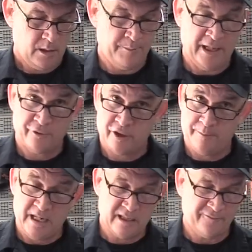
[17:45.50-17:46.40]
Bells
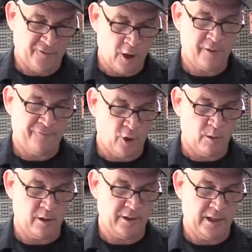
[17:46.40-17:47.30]
should be as far
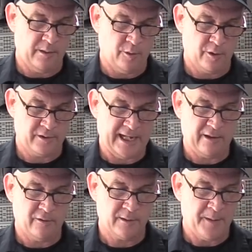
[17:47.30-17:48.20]
forward on the motorcycle as